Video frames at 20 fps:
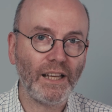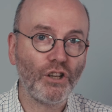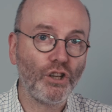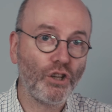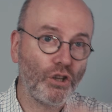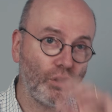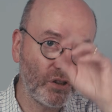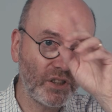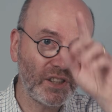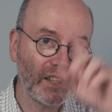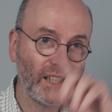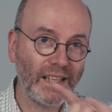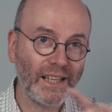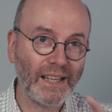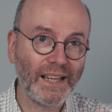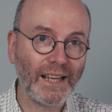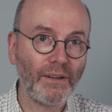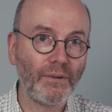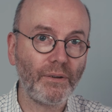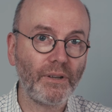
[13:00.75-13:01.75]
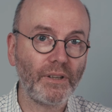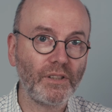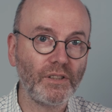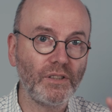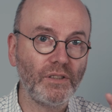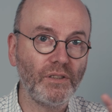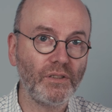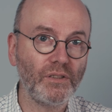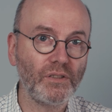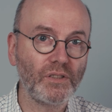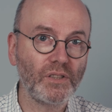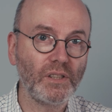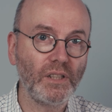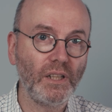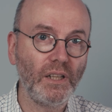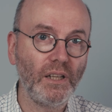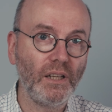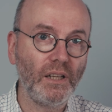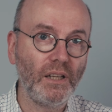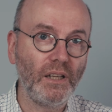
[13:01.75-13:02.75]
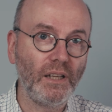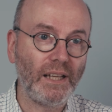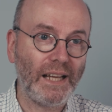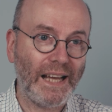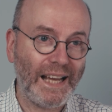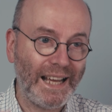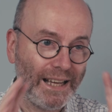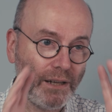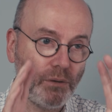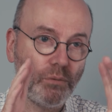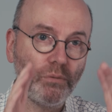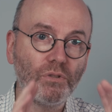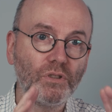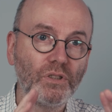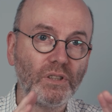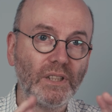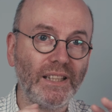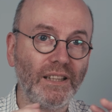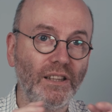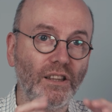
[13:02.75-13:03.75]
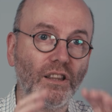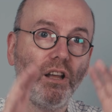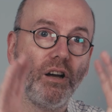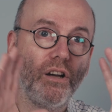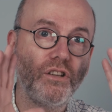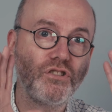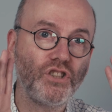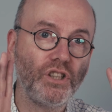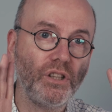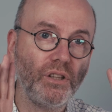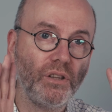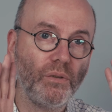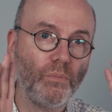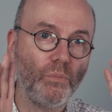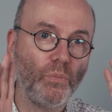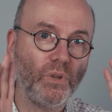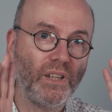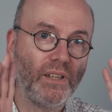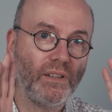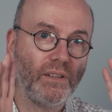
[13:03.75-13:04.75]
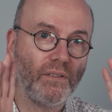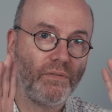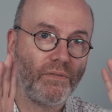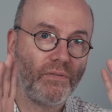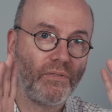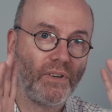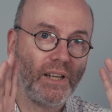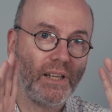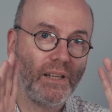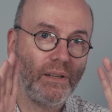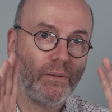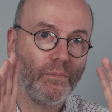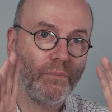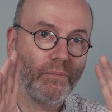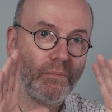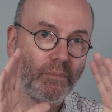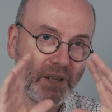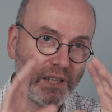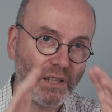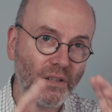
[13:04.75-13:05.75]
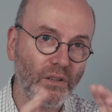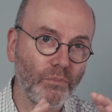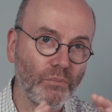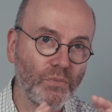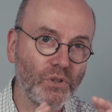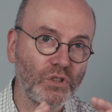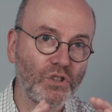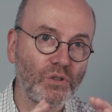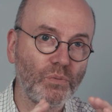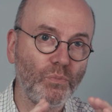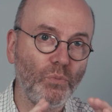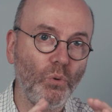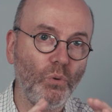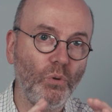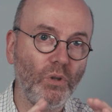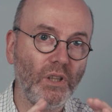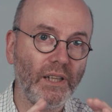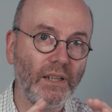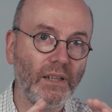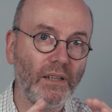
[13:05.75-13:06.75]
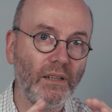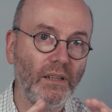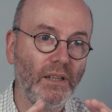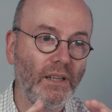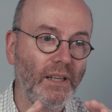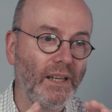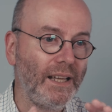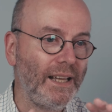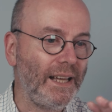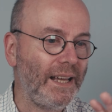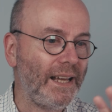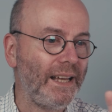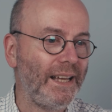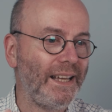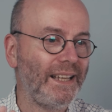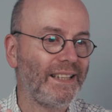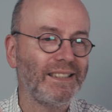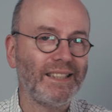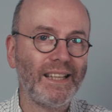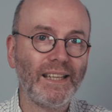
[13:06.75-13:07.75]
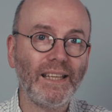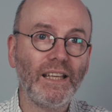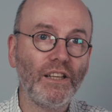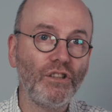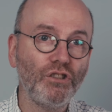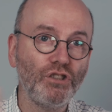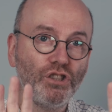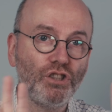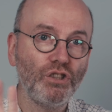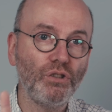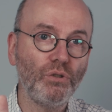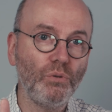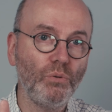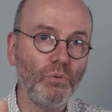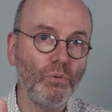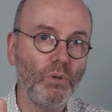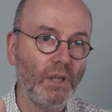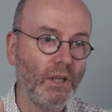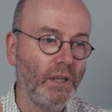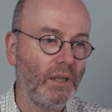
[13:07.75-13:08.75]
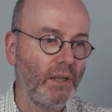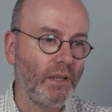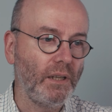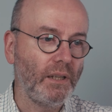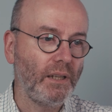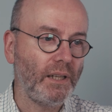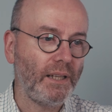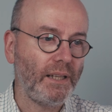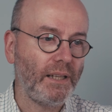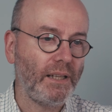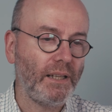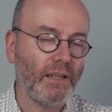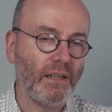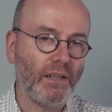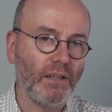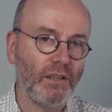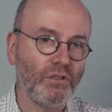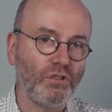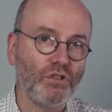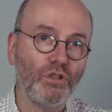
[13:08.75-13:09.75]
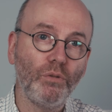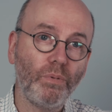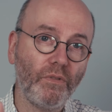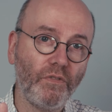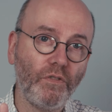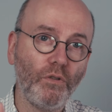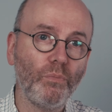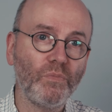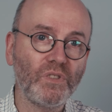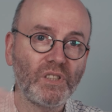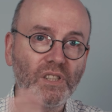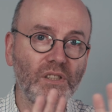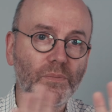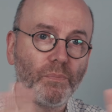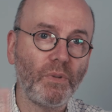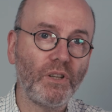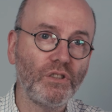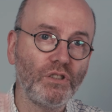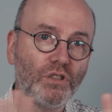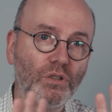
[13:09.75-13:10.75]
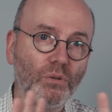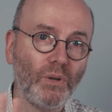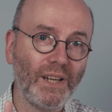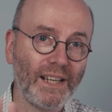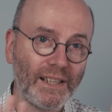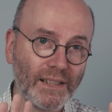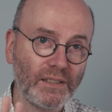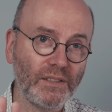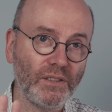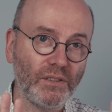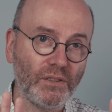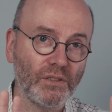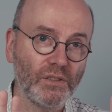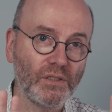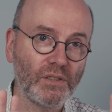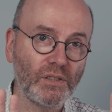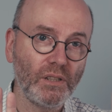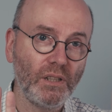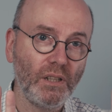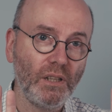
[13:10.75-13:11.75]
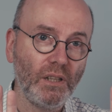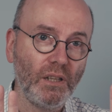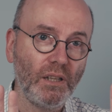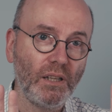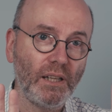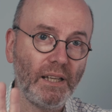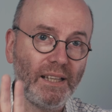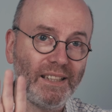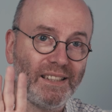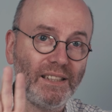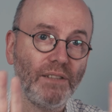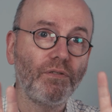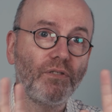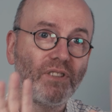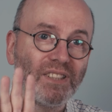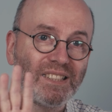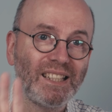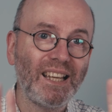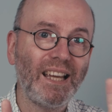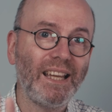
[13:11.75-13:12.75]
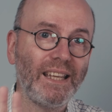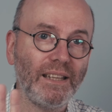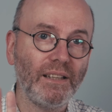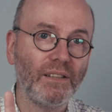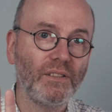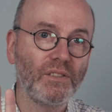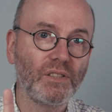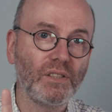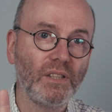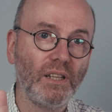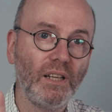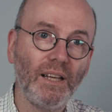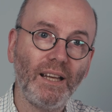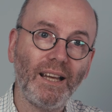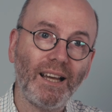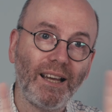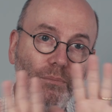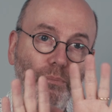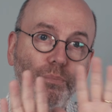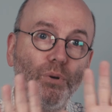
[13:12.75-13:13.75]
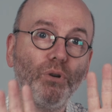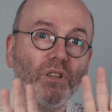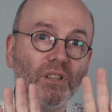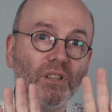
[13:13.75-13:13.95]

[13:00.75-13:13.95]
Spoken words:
cutting characters out, enlarging them within the frame, making them smaller, taking two performances by 2 actors, different takes, and